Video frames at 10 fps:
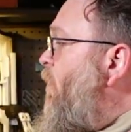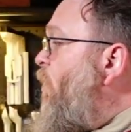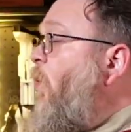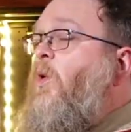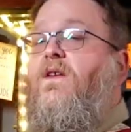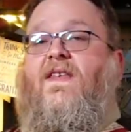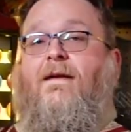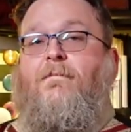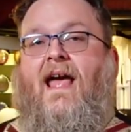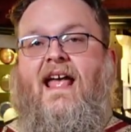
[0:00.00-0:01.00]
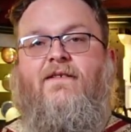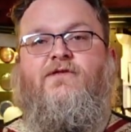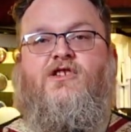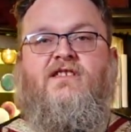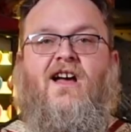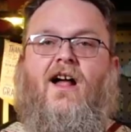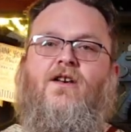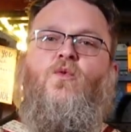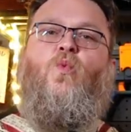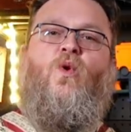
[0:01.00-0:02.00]
or they may have just
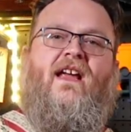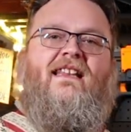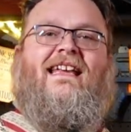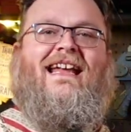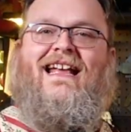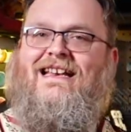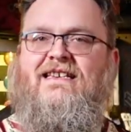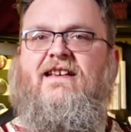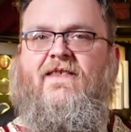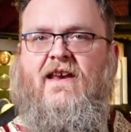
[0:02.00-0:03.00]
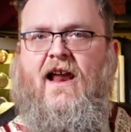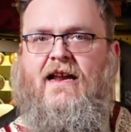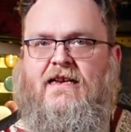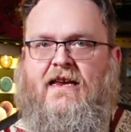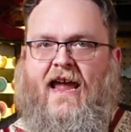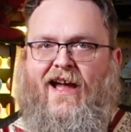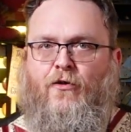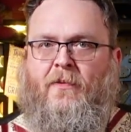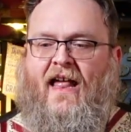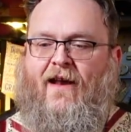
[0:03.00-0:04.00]
gotten really into the
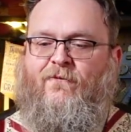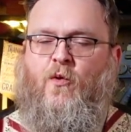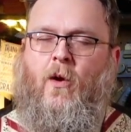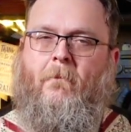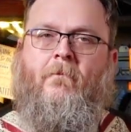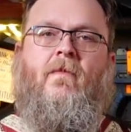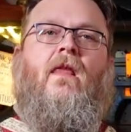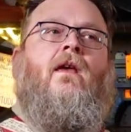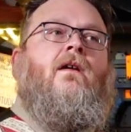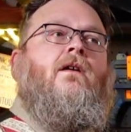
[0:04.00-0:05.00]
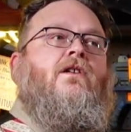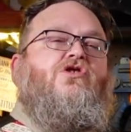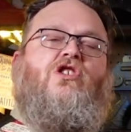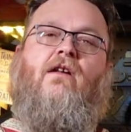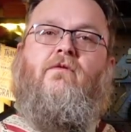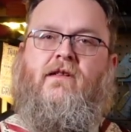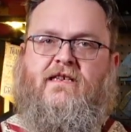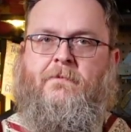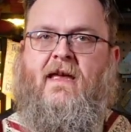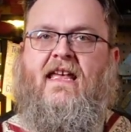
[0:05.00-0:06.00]
Nightingale platform. Generally
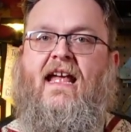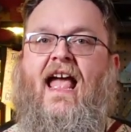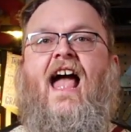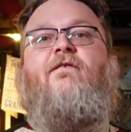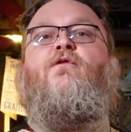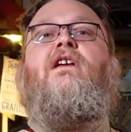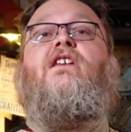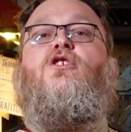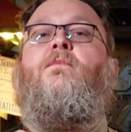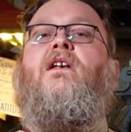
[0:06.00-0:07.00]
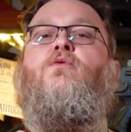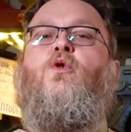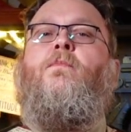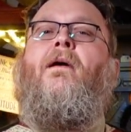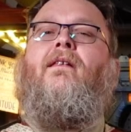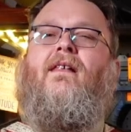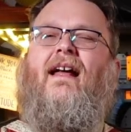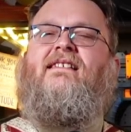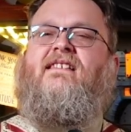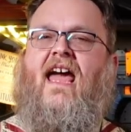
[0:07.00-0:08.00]
speaking, every human group
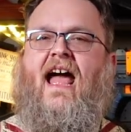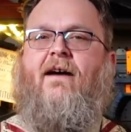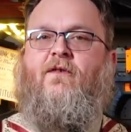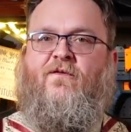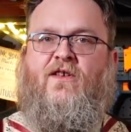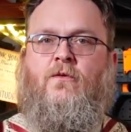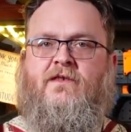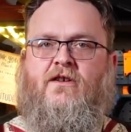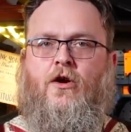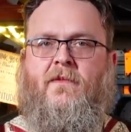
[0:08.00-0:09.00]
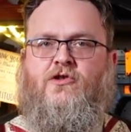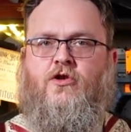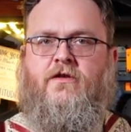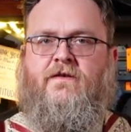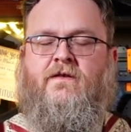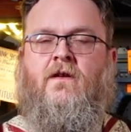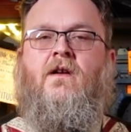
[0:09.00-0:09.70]
likes to have a few skirmishers,